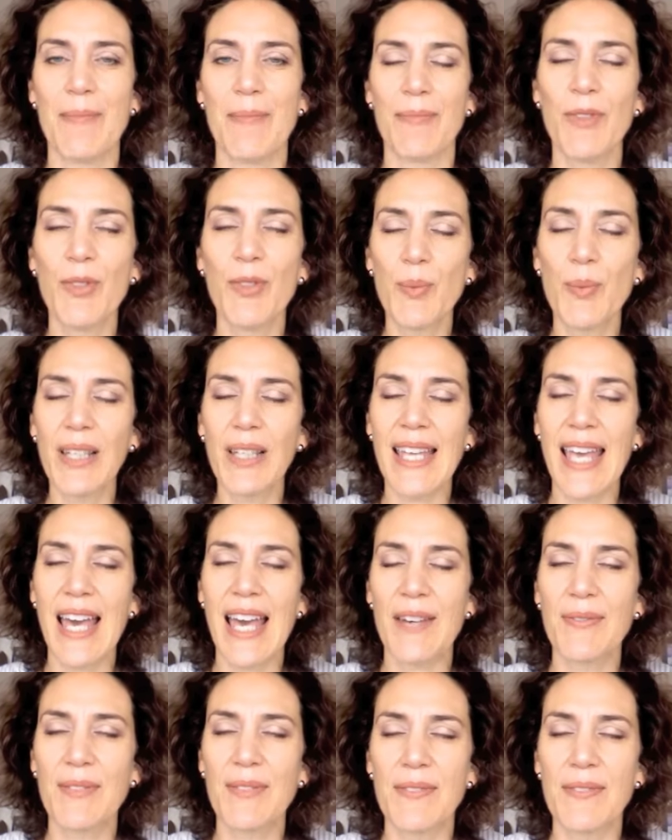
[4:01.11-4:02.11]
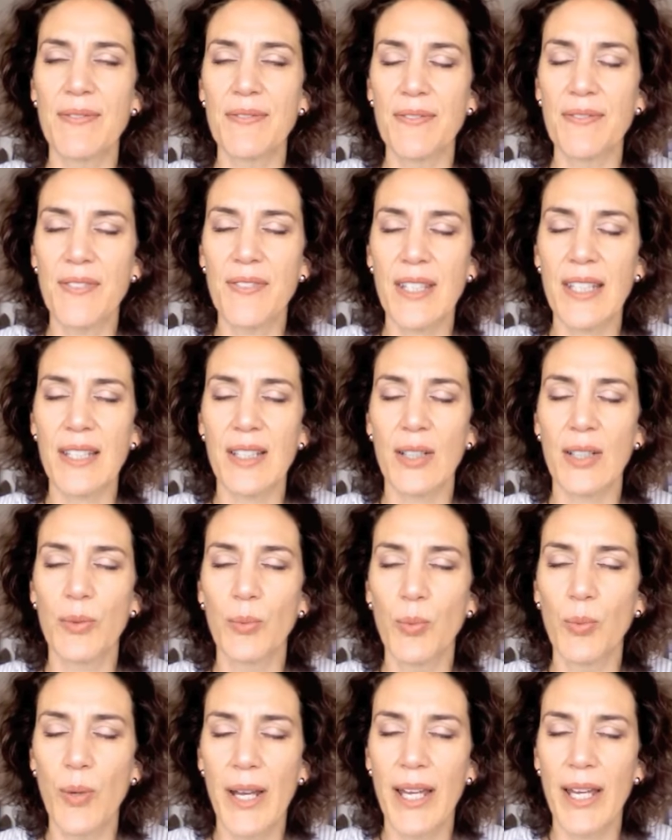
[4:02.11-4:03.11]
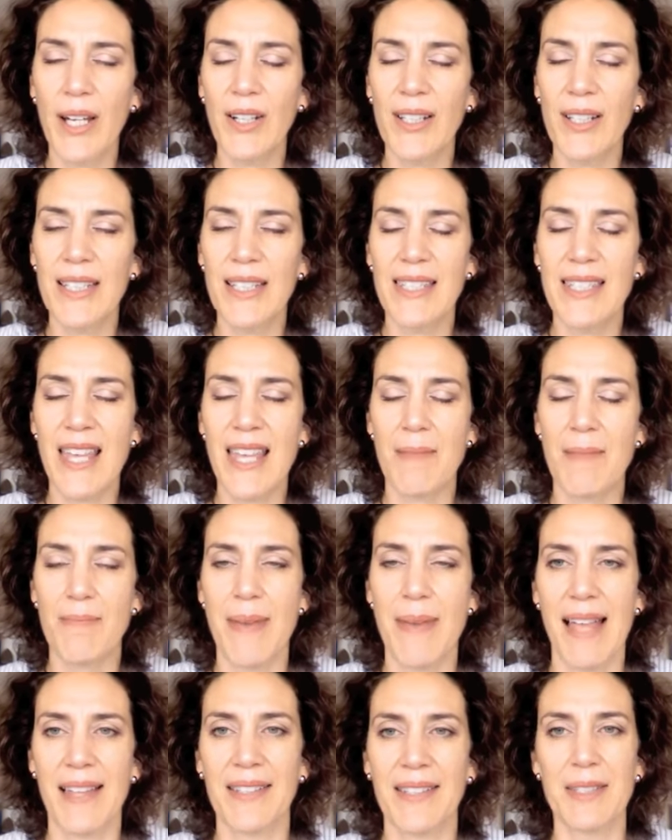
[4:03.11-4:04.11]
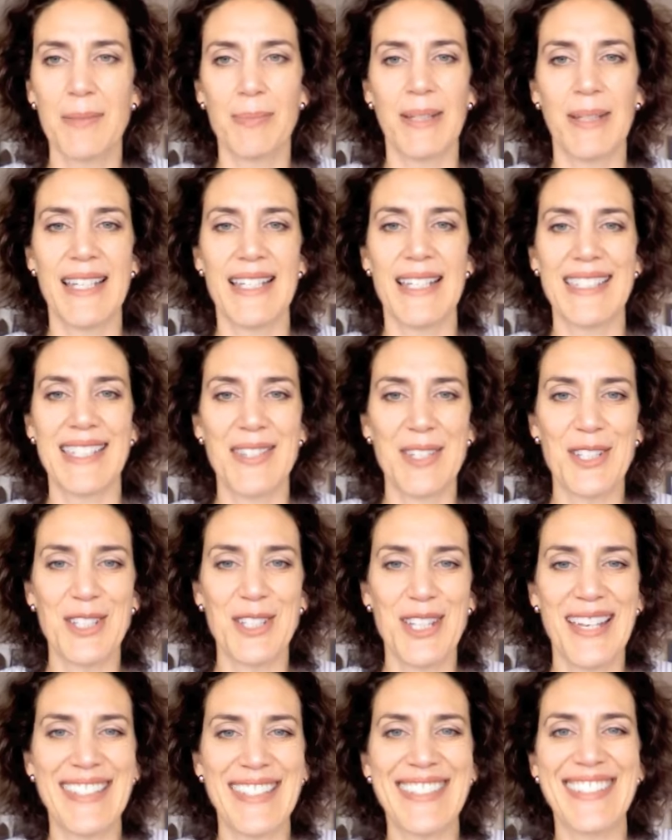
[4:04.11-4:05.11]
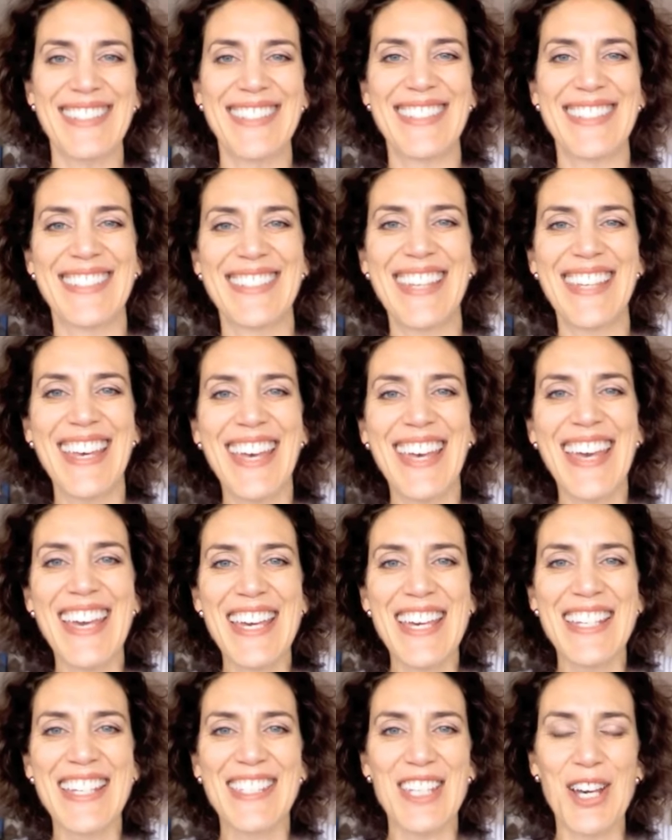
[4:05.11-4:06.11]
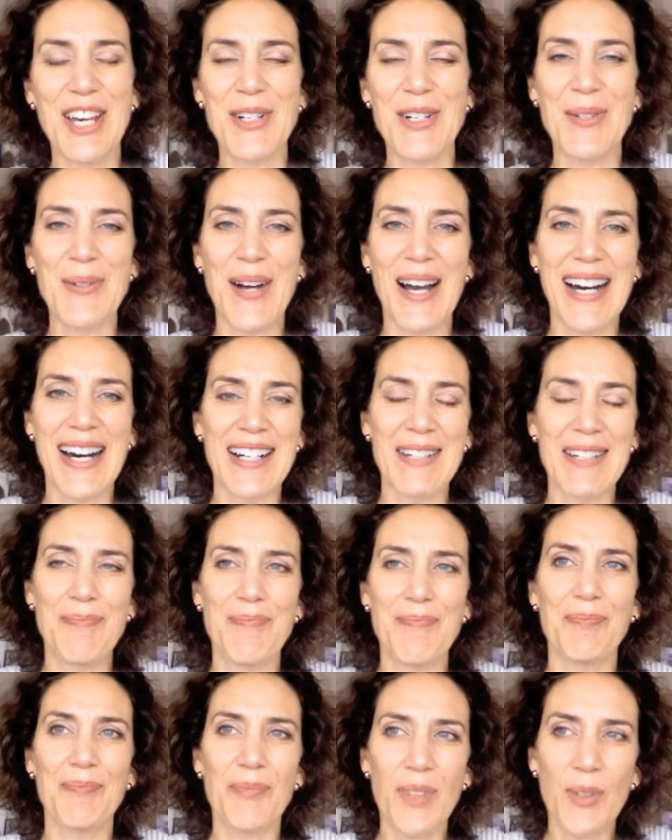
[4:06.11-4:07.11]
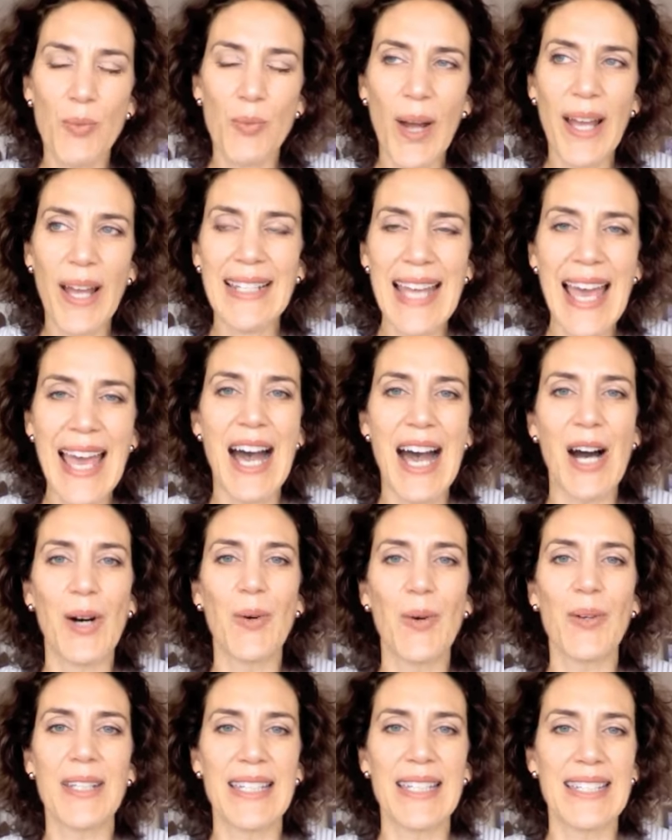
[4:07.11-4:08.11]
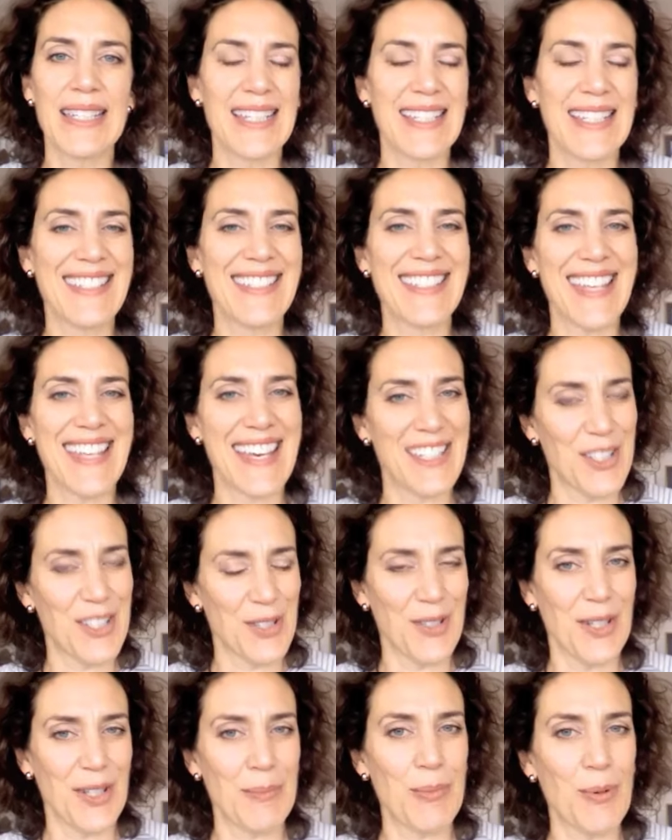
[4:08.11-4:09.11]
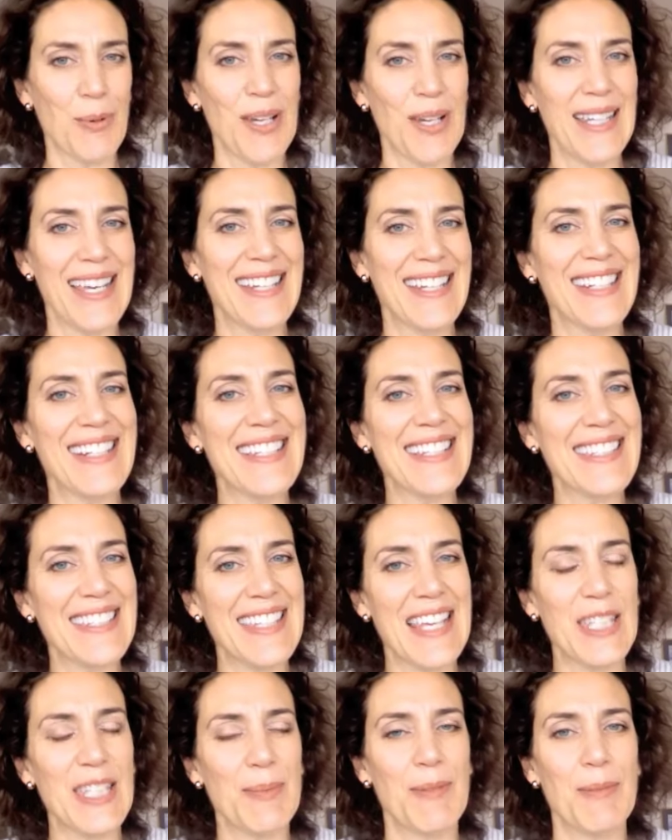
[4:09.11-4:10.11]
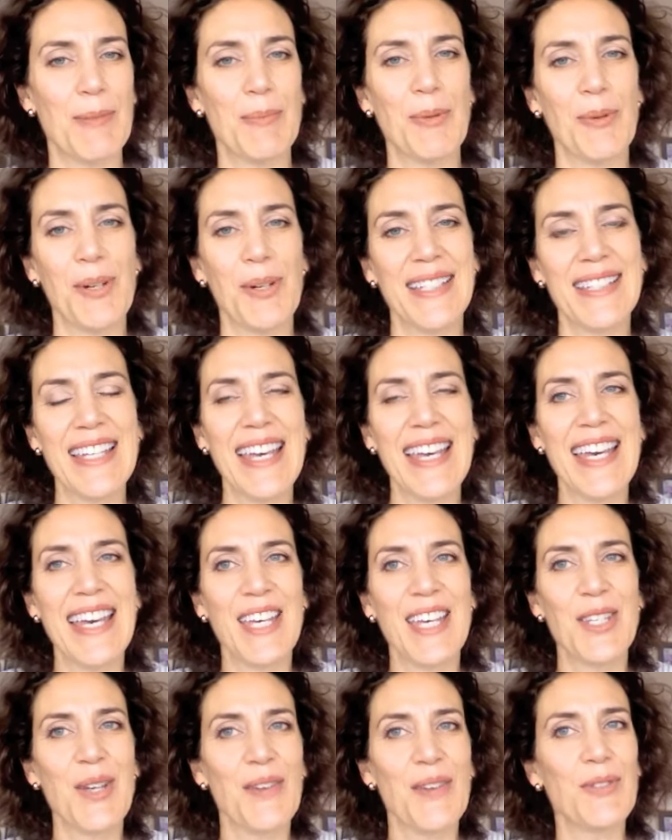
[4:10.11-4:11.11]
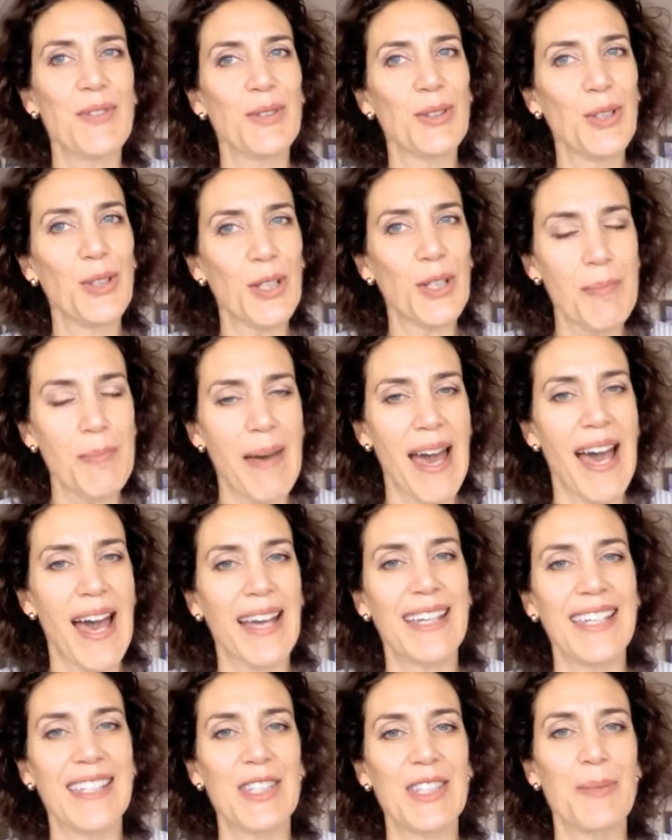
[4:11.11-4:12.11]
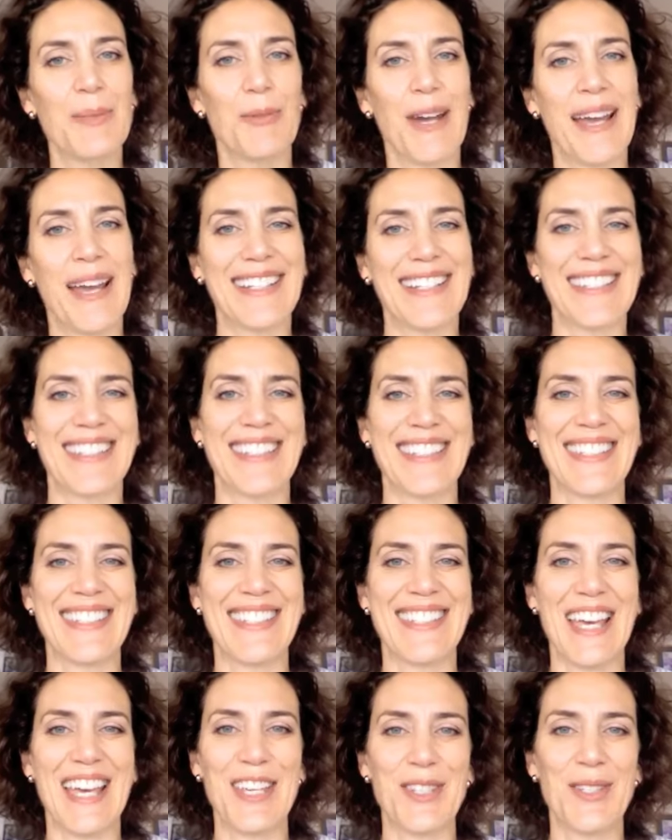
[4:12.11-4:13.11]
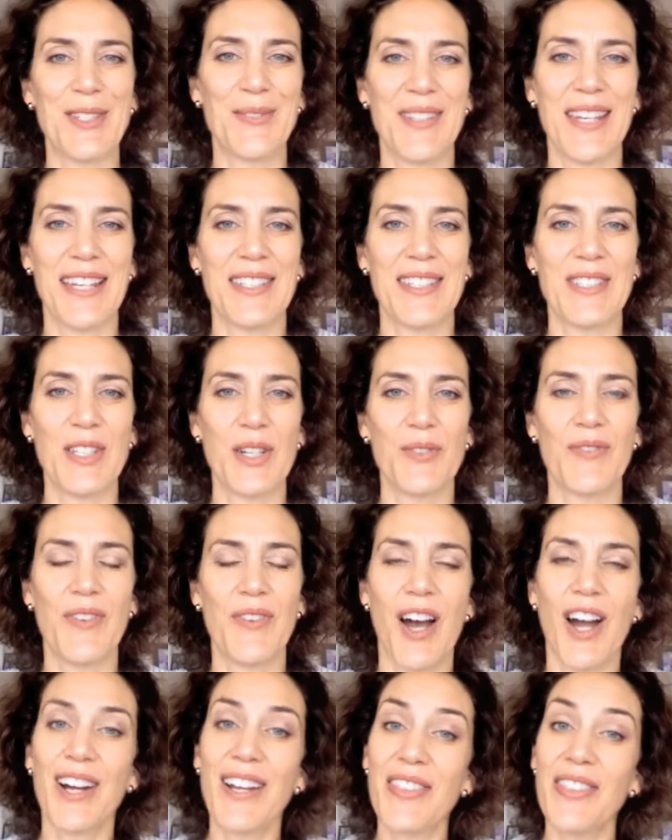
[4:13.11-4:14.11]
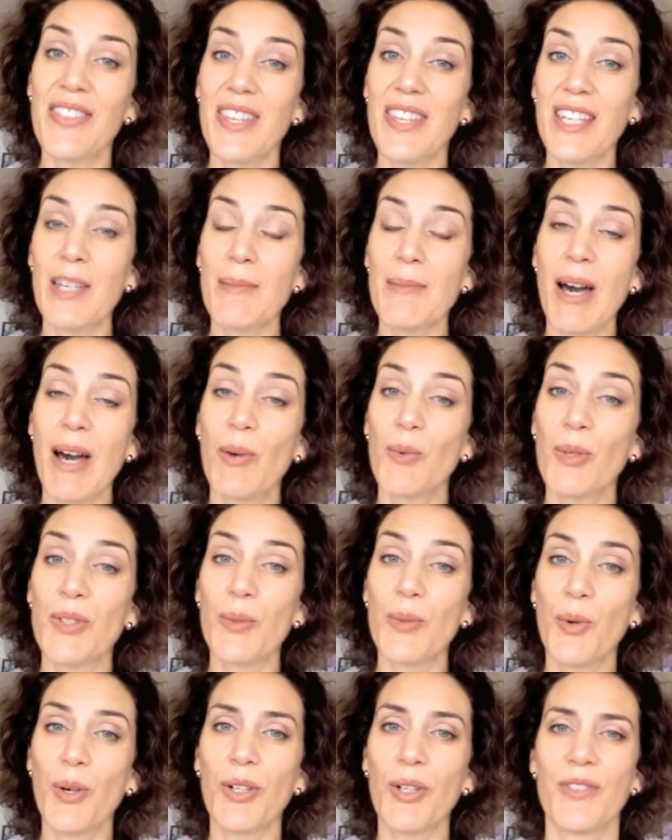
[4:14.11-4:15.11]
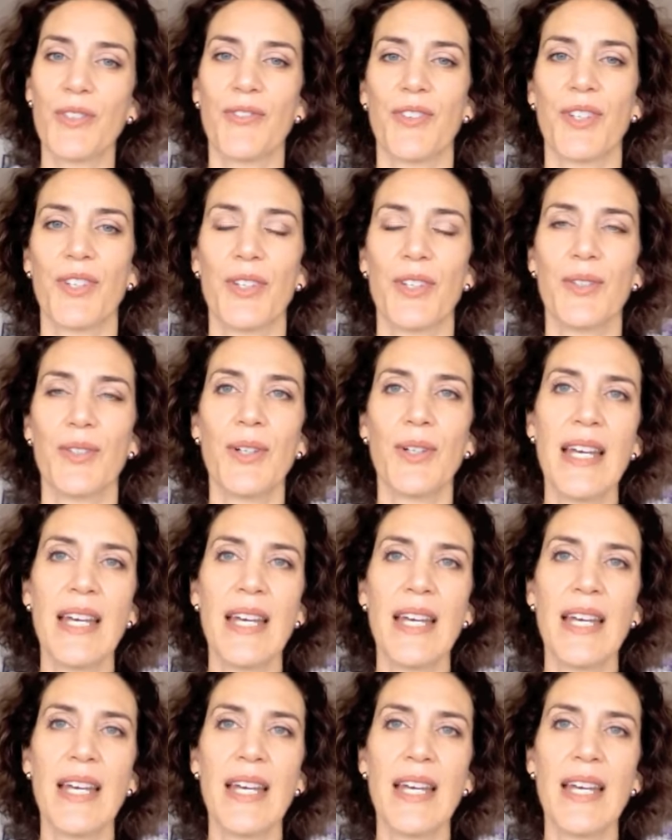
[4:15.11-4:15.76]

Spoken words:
You really have to feel, where is that balance place in the justice? So right now it is a turning point and an assessment point. You have to look back at the practices that you've done so far and think about what's worked for you.